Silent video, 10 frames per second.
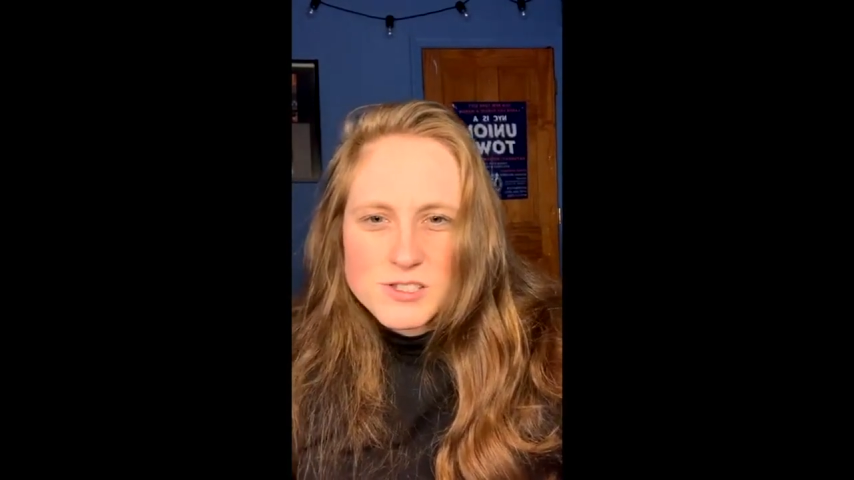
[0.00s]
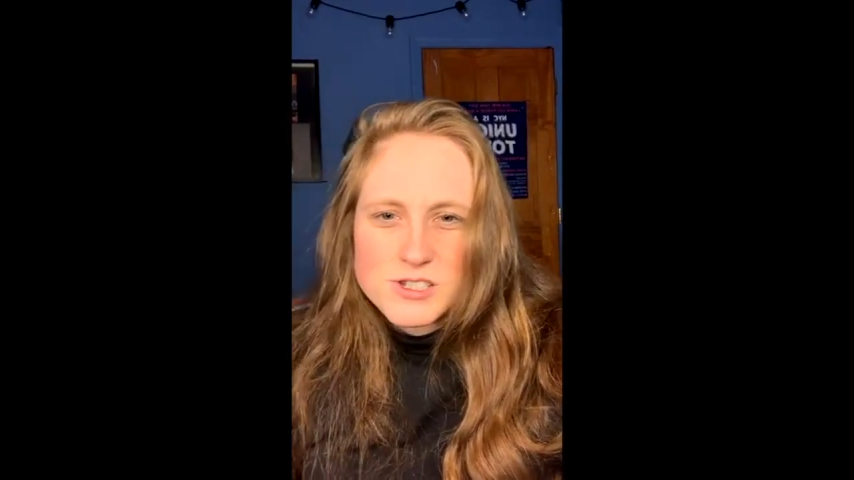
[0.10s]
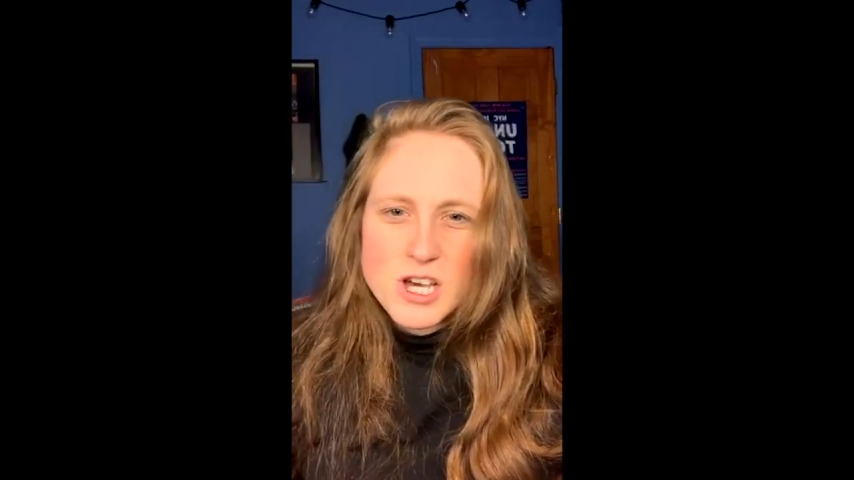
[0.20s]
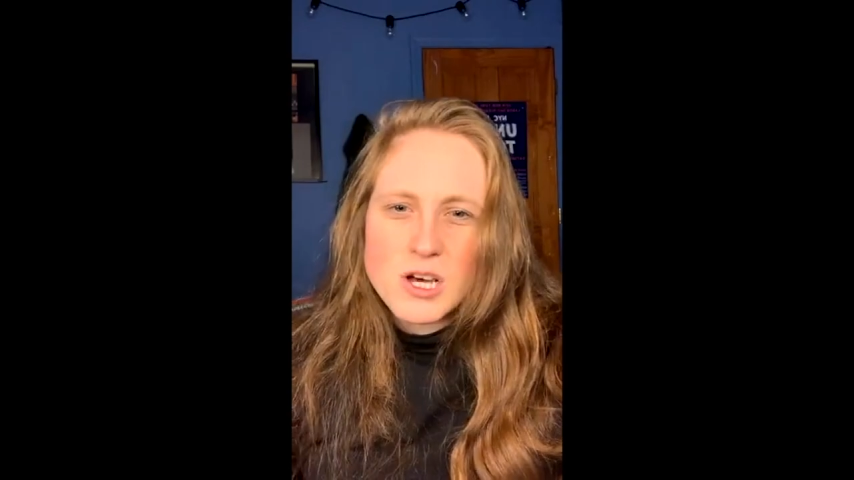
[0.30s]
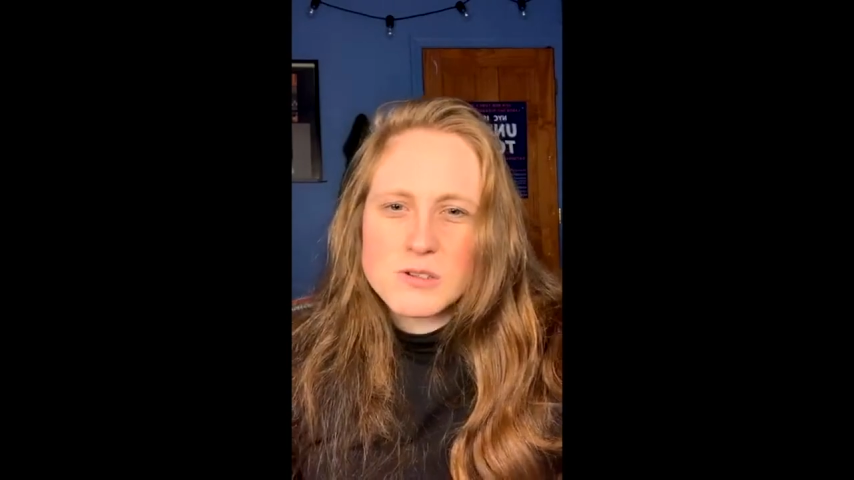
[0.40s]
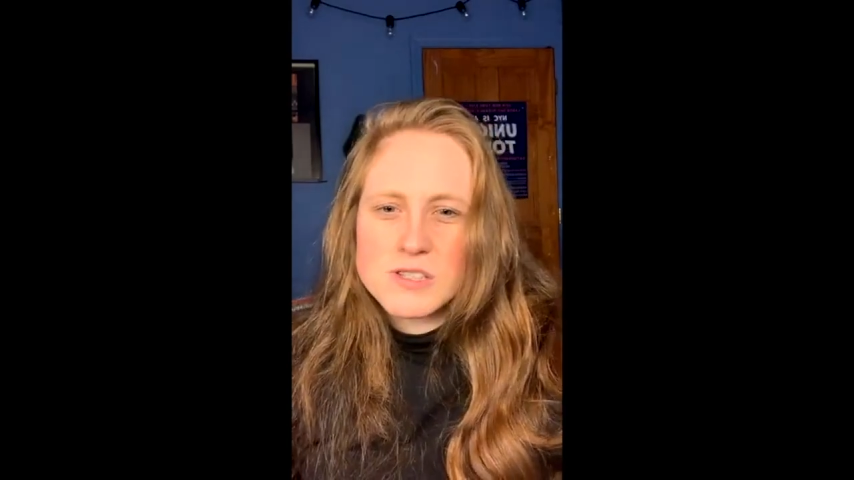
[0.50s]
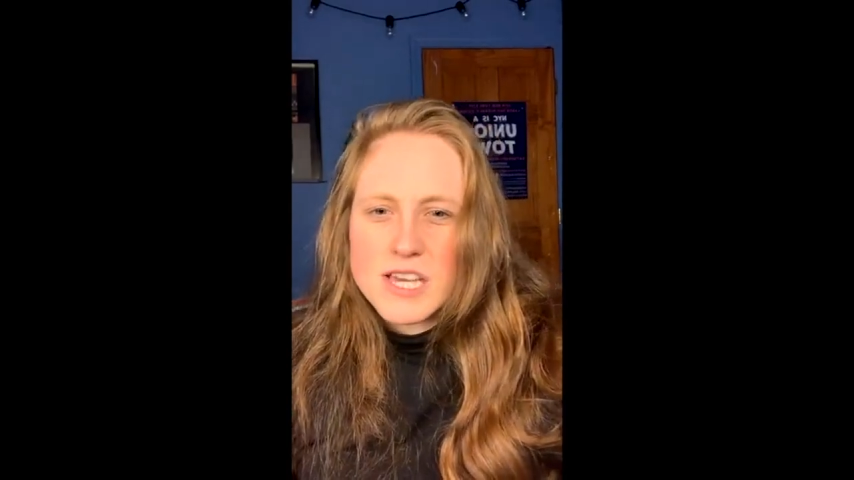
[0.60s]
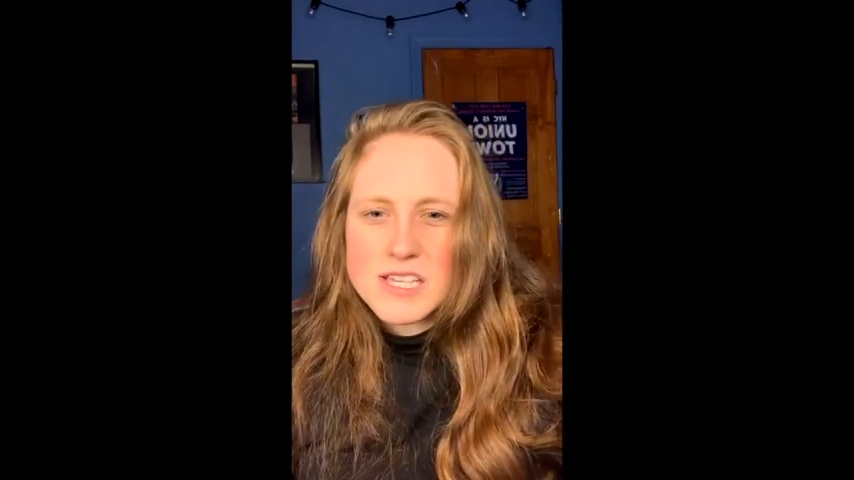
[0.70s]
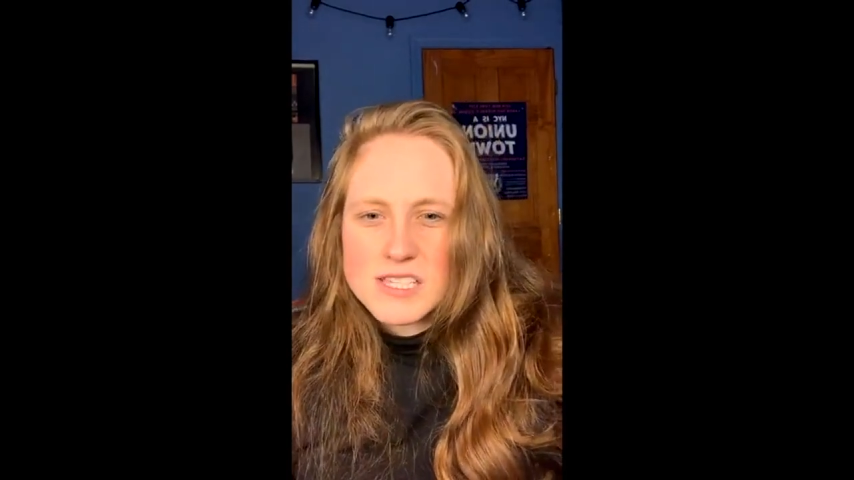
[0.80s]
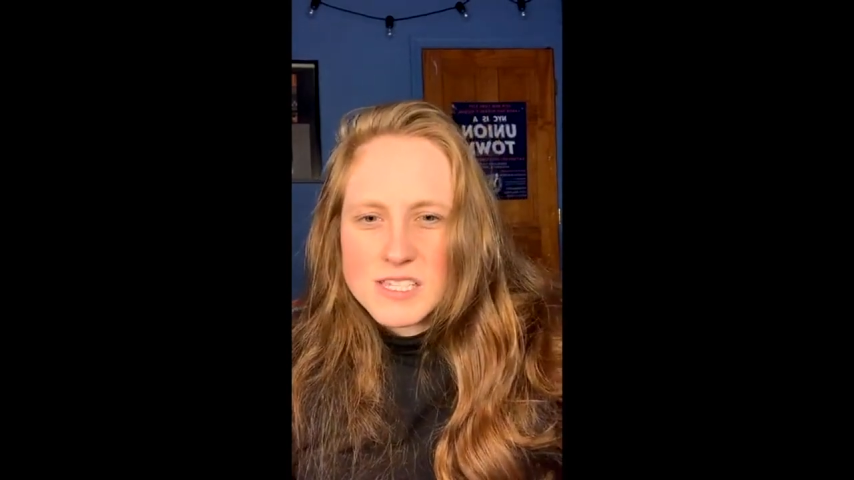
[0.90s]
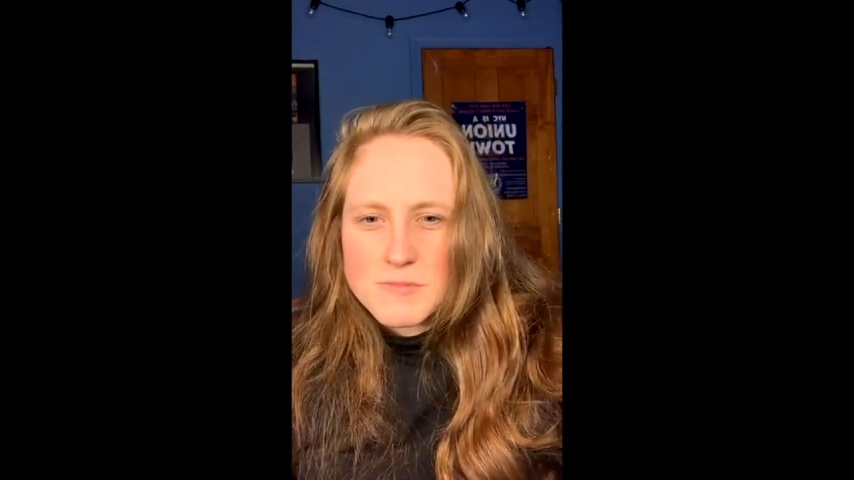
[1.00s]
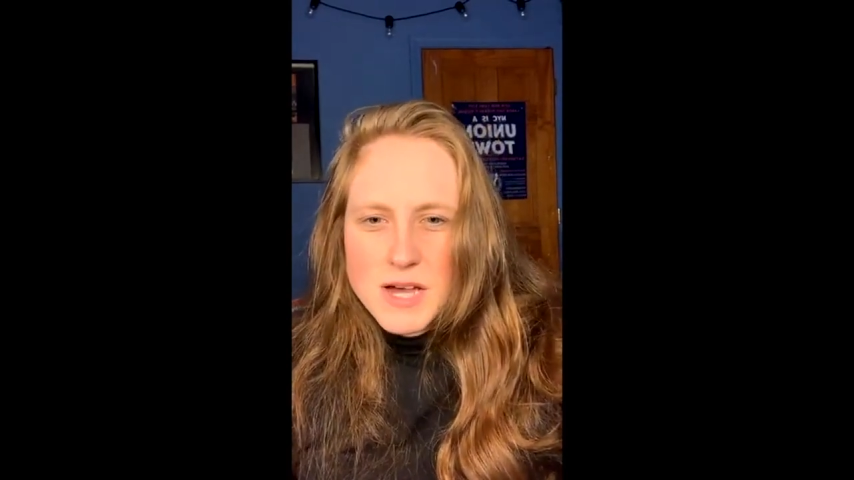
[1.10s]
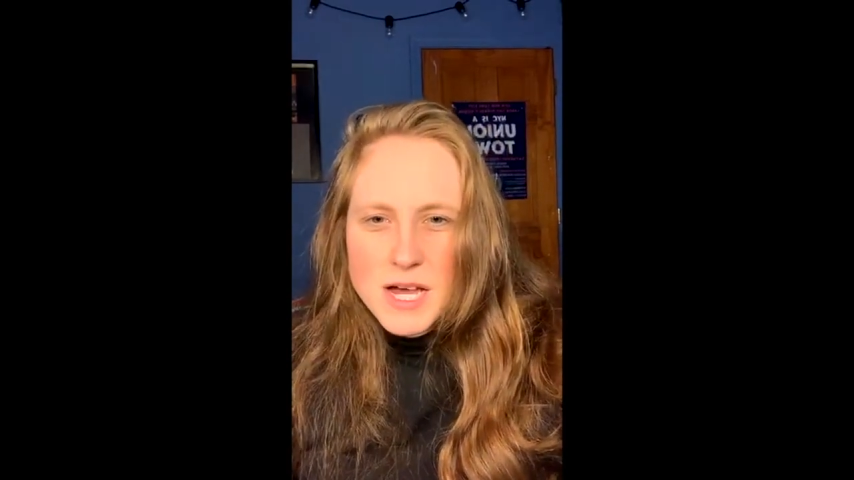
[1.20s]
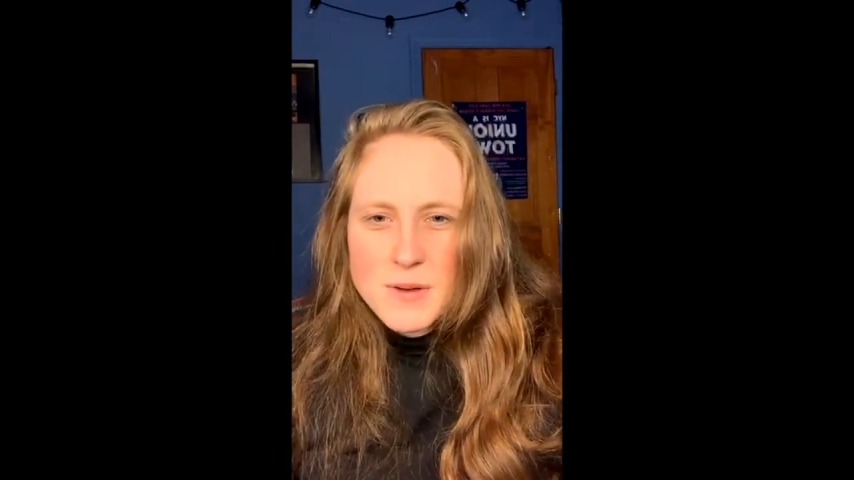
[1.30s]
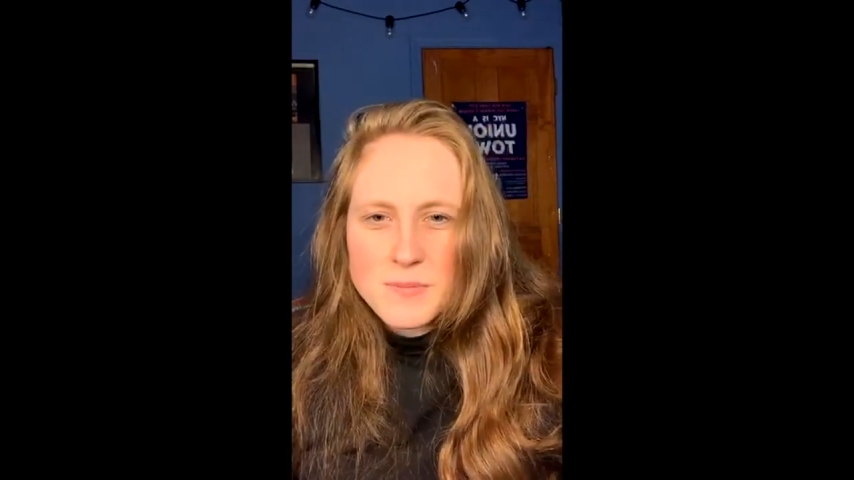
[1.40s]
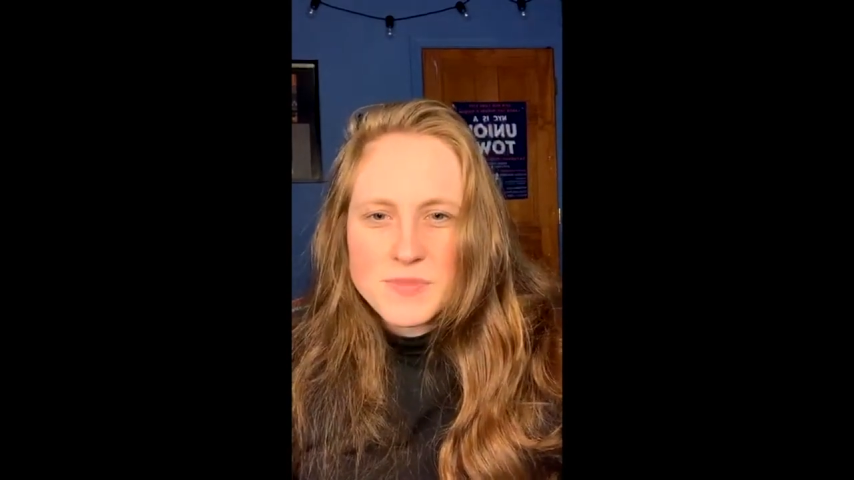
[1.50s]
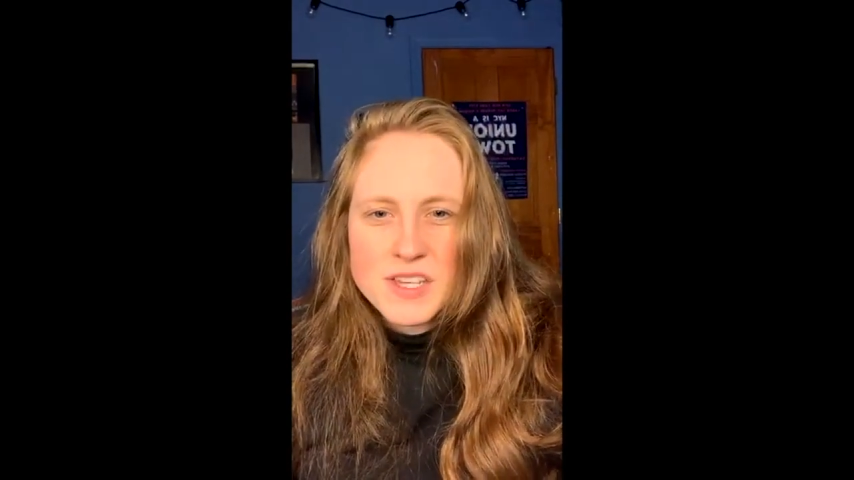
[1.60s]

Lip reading: Joe, Jesse, Mom.